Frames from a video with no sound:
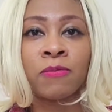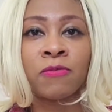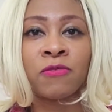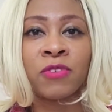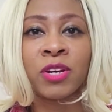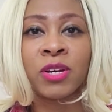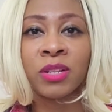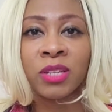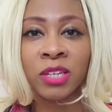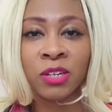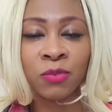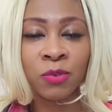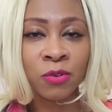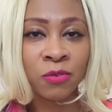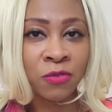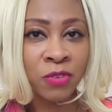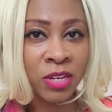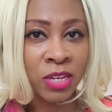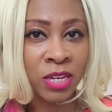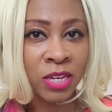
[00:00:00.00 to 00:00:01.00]
feeling
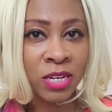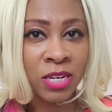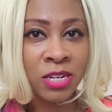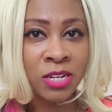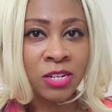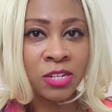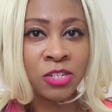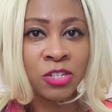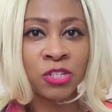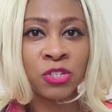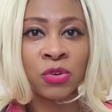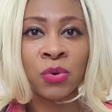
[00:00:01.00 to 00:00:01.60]
revenge